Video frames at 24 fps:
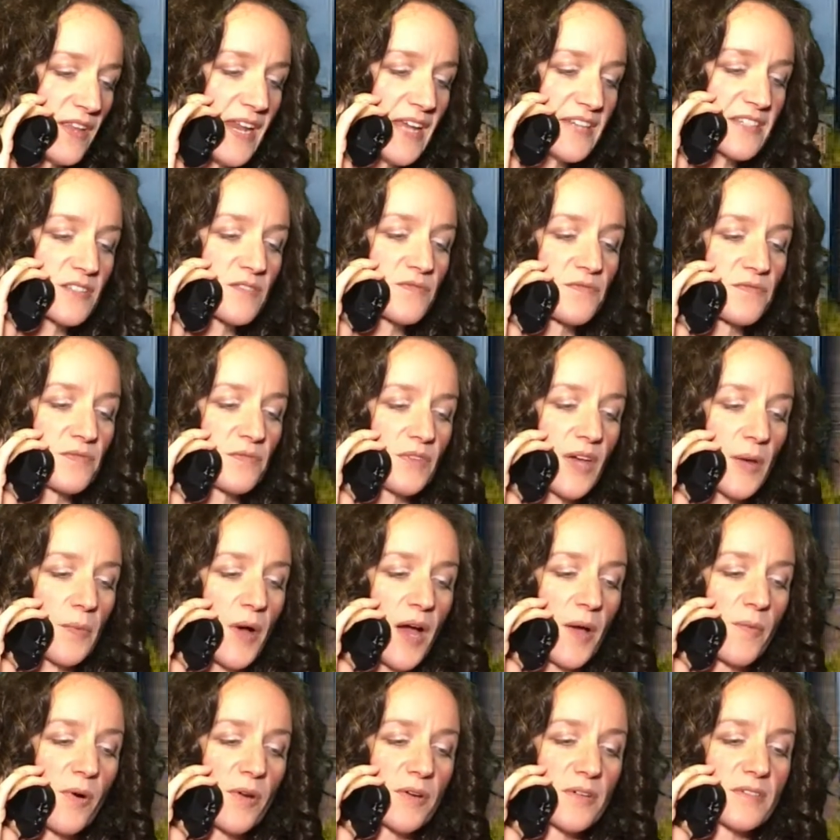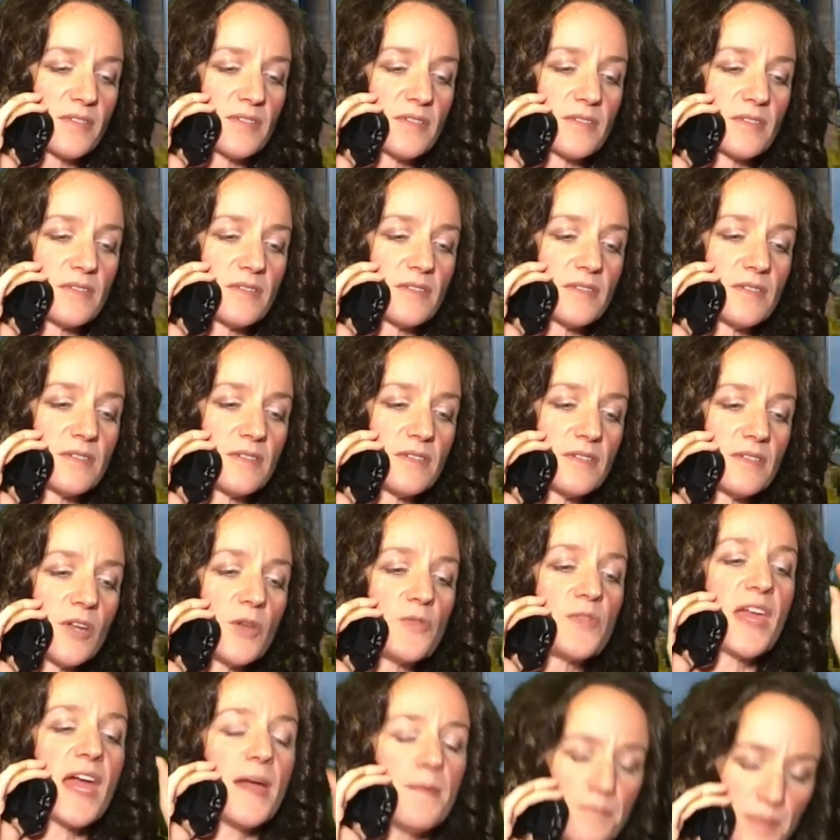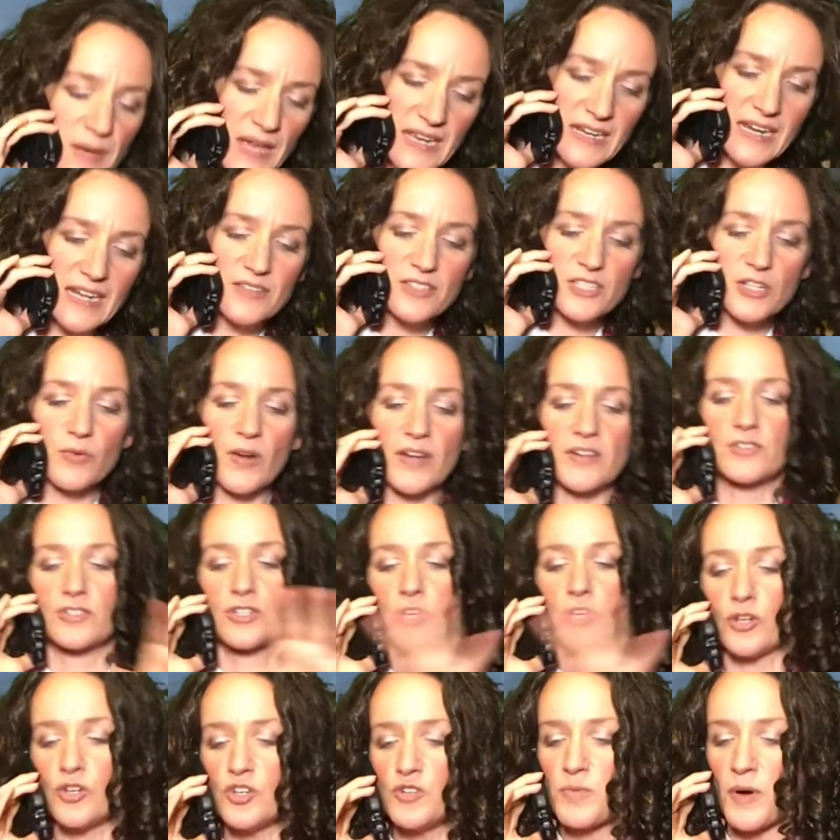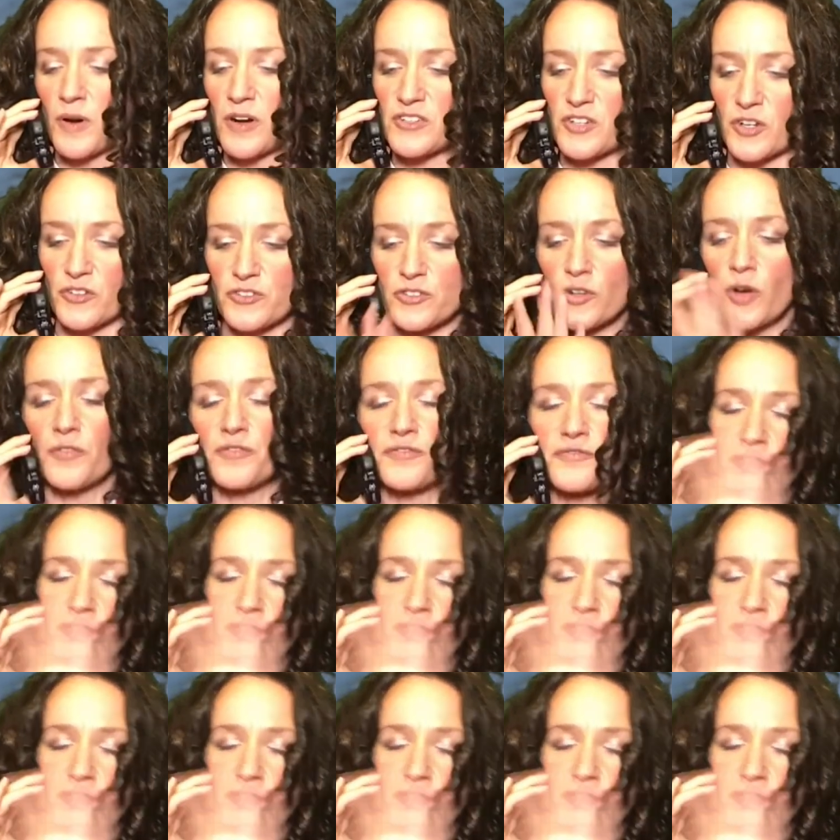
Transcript: the MP needs to write to Boris Johnson, not